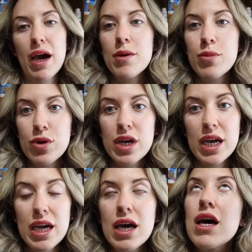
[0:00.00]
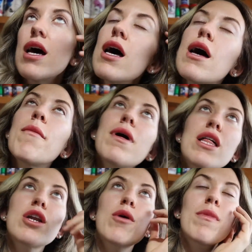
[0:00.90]
back
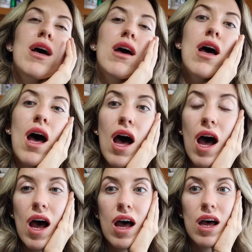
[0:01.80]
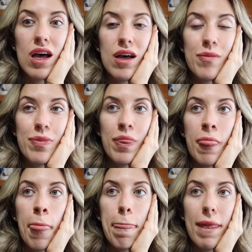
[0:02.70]
pre-melanoma. Uh,
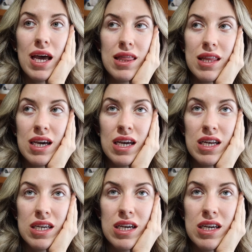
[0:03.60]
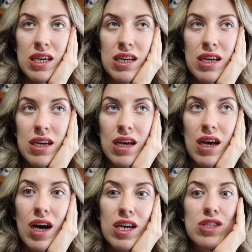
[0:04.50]
and then
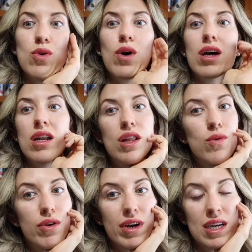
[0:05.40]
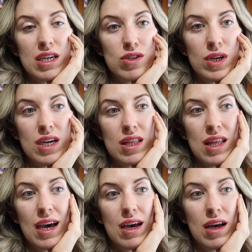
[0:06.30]
also another one right next to it got
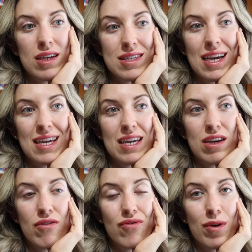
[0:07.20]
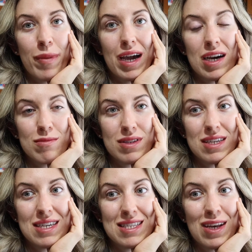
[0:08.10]
that taken for biopsy.